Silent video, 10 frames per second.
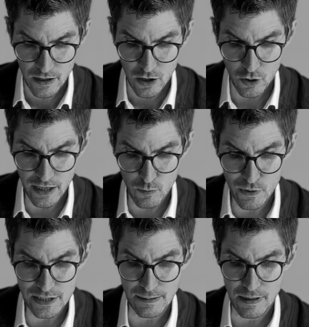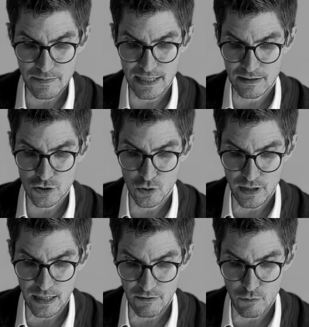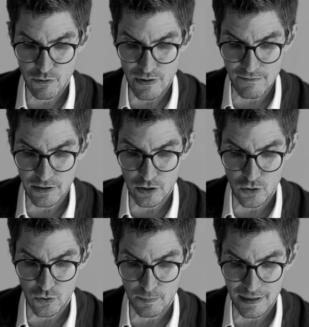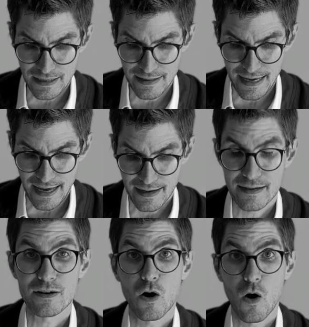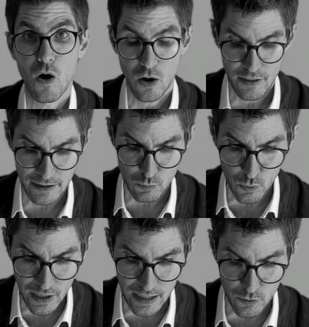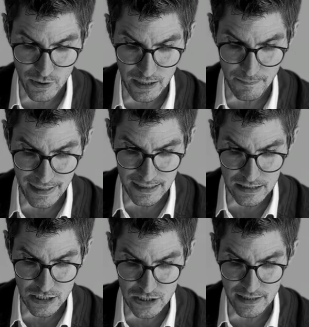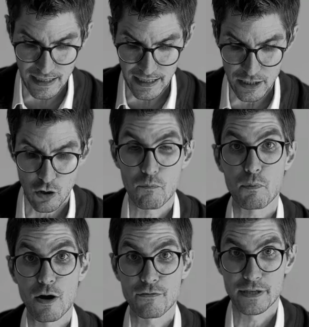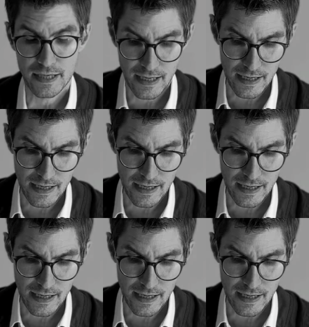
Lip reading: Okay, we sometimes get so in love with revenue, but in the end, all that really matters is the idea of profit.